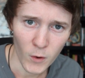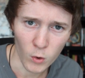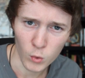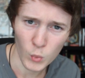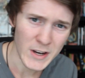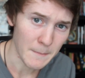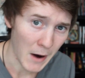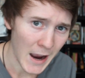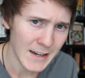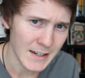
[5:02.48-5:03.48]
or
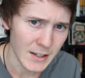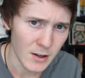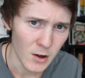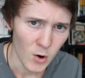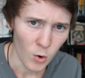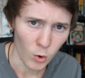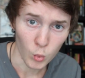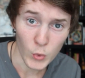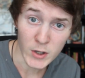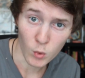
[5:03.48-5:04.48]
weak-minded, or
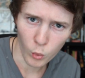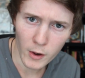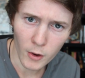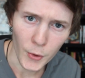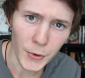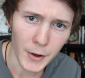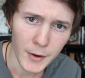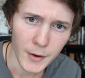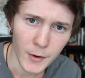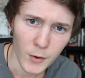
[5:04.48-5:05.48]
weak-willed,
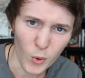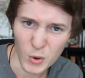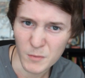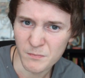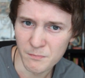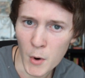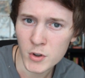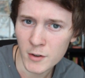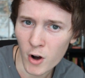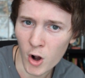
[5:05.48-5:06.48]
or
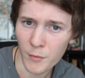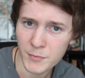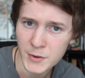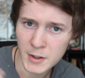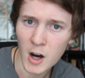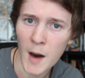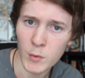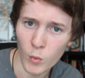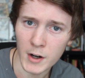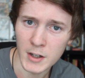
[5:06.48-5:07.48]
most of all, the
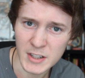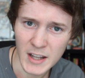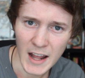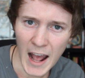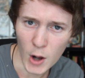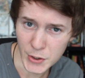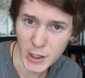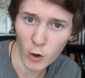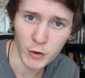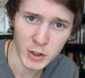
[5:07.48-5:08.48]
common one is how
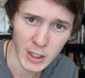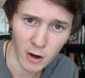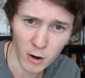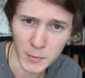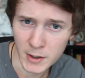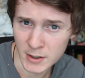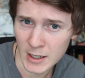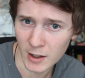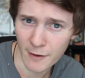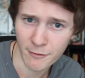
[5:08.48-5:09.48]
selfish they are because
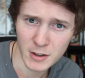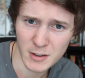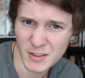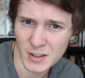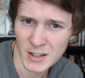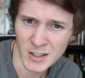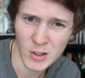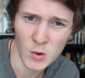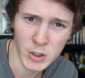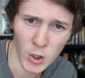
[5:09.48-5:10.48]
he left his
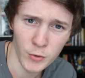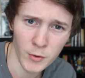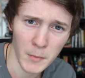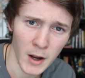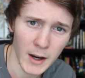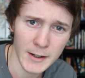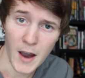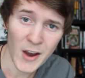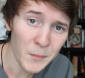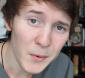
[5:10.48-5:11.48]
two children behind.
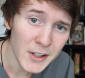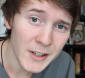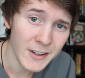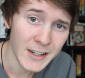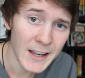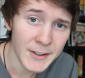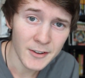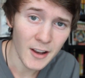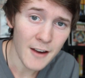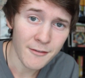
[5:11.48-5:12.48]
I don't believe in taking
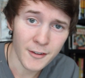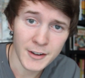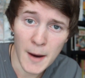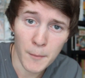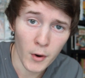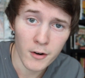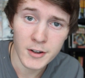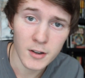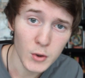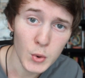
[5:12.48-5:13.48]
your life for temporary
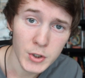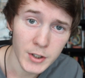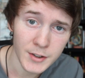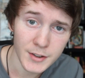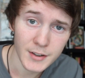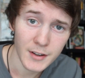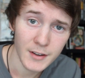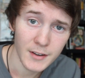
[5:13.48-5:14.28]
solutions.